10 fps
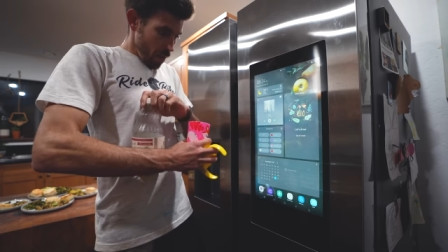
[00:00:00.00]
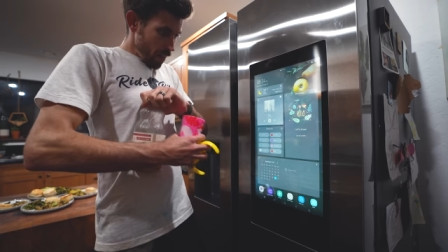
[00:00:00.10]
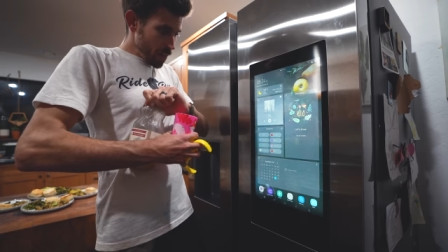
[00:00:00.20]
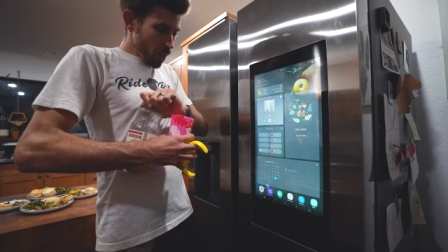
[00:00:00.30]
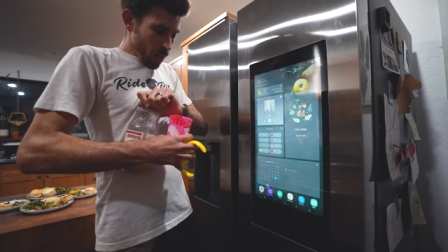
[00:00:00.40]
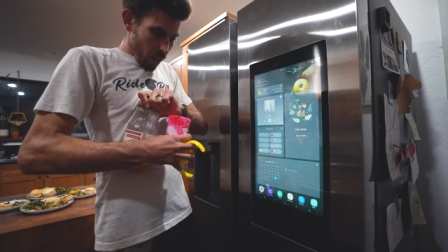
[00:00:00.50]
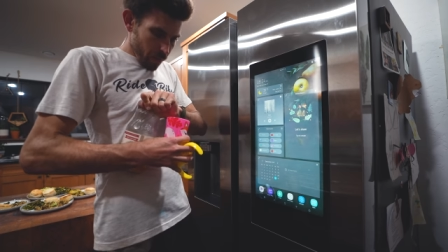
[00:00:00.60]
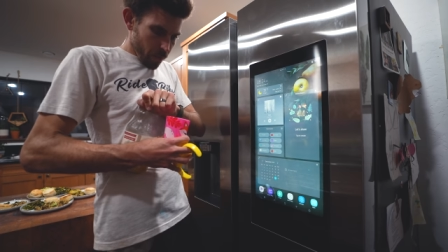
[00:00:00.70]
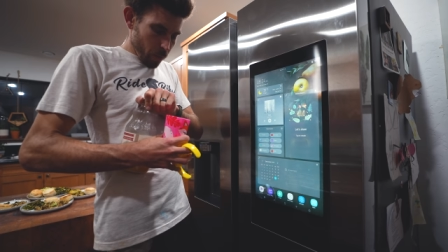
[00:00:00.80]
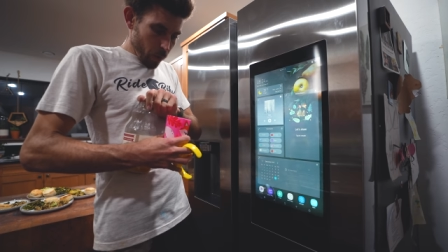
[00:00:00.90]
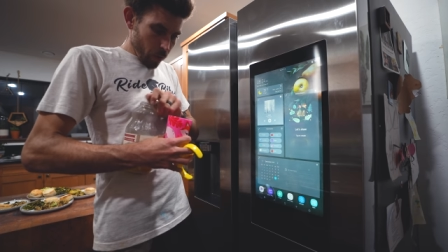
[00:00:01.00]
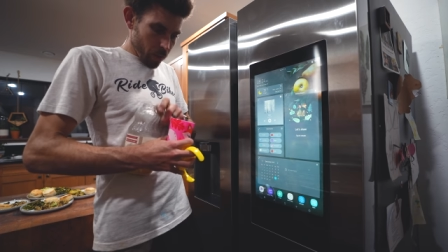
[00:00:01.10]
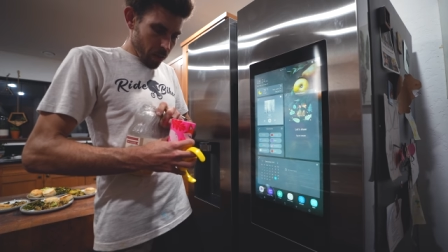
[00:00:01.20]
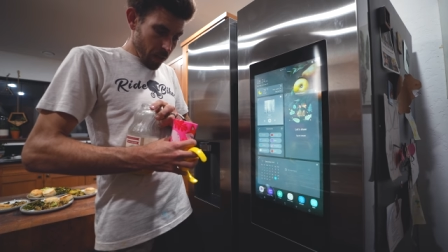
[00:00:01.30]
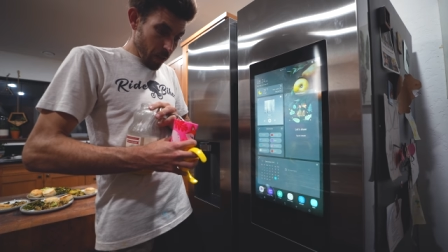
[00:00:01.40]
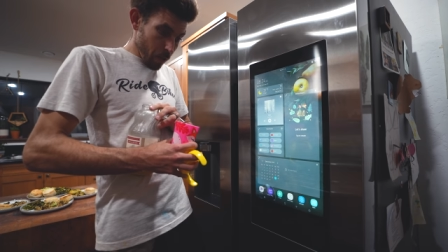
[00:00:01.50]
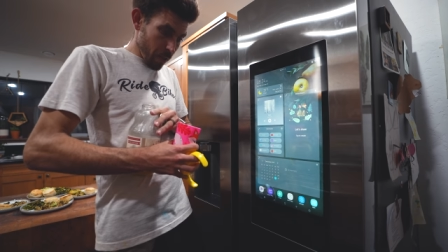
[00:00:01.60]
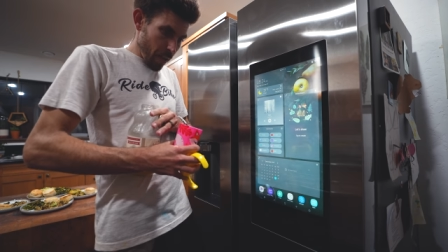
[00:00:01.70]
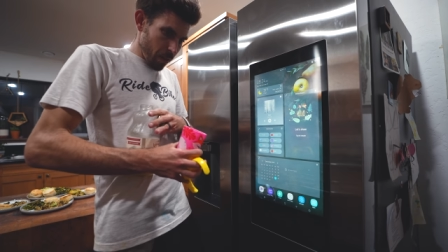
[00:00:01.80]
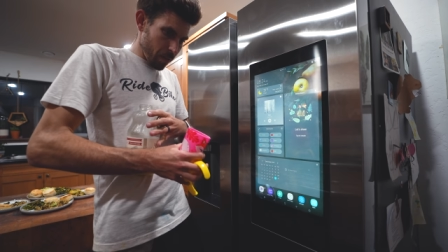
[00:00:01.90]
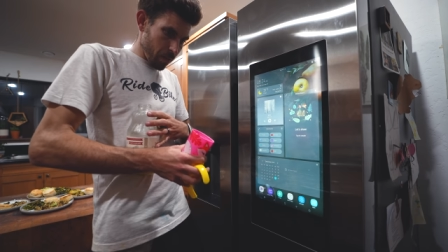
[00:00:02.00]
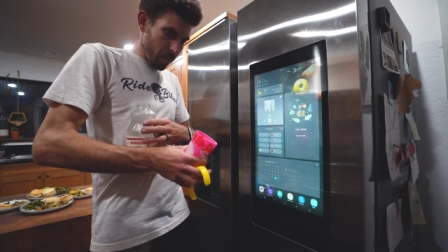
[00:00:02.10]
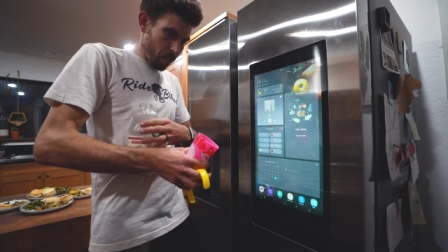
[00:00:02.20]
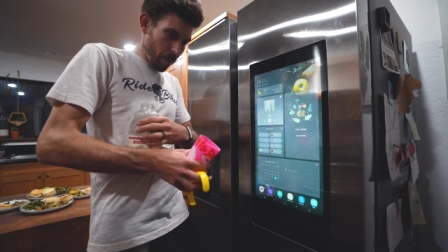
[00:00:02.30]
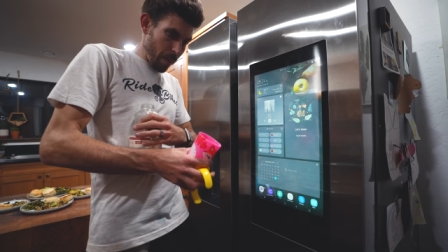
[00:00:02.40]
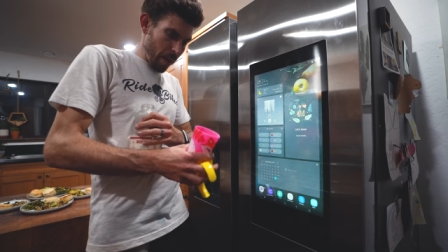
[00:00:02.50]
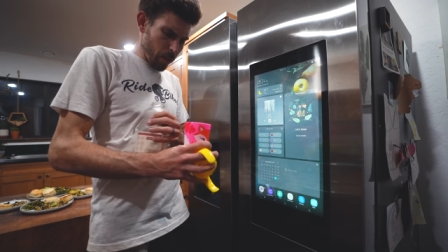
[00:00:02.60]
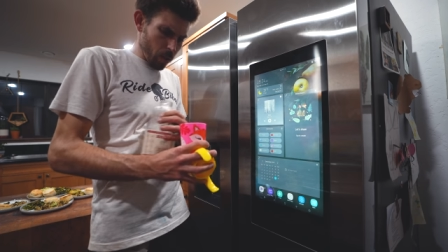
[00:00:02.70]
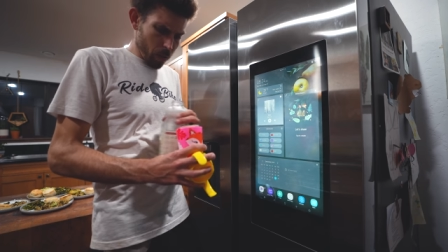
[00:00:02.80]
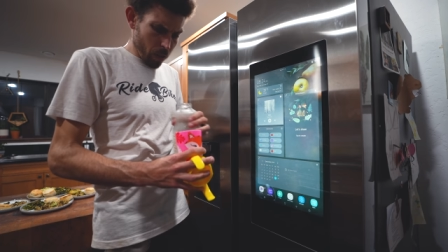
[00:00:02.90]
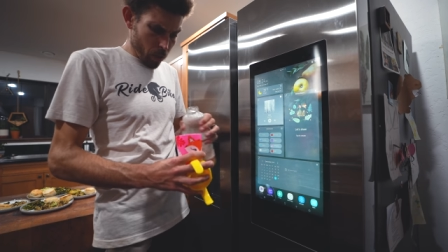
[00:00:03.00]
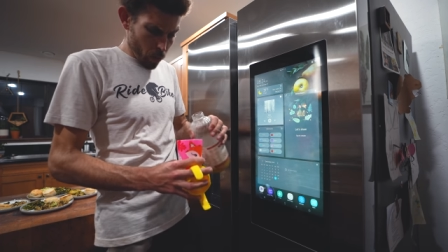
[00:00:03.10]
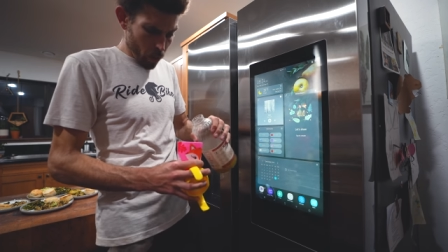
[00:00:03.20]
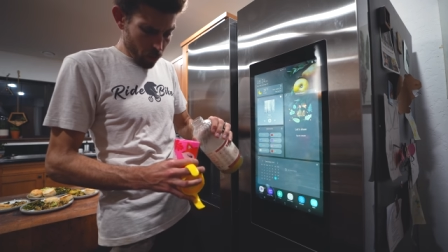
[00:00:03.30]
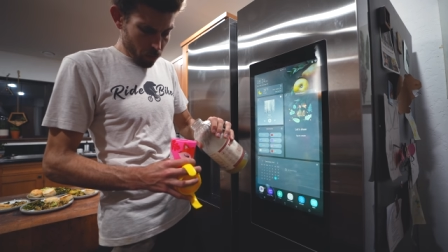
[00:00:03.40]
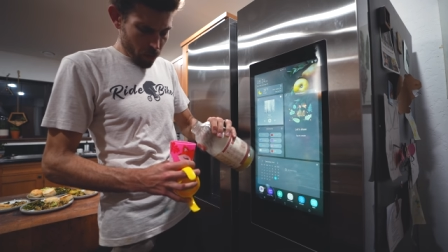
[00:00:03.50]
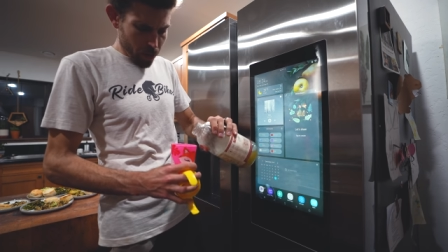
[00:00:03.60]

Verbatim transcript: It's uncomfortable to hear things about you that you don't